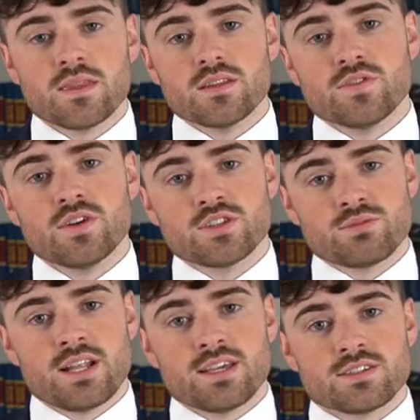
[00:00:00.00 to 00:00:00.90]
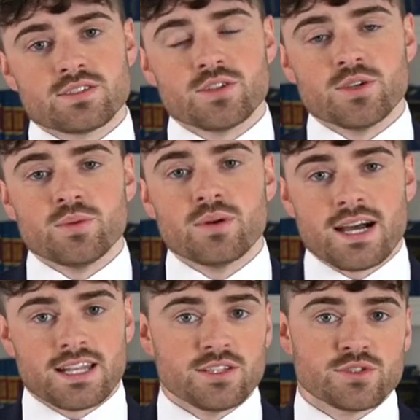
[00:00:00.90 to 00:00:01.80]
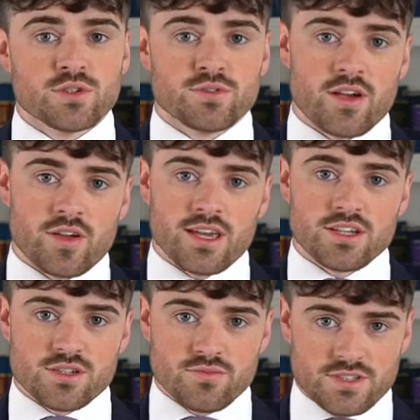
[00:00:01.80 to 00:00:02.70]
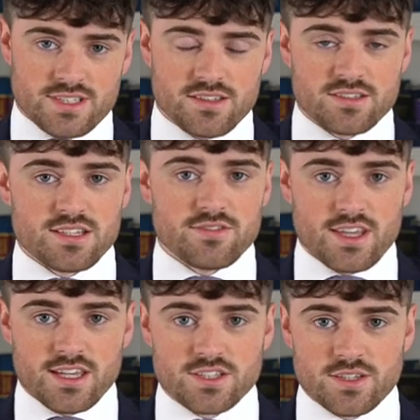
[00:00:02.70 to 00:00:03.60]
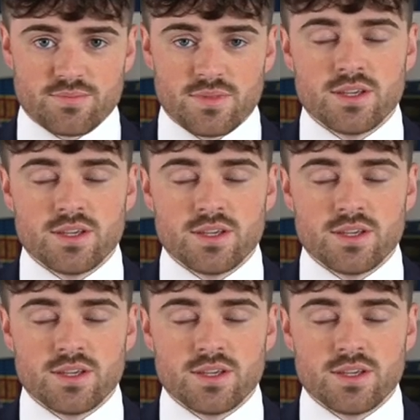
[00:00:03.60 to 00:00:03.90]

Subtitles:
The first relates to analytical variation for standard deviation.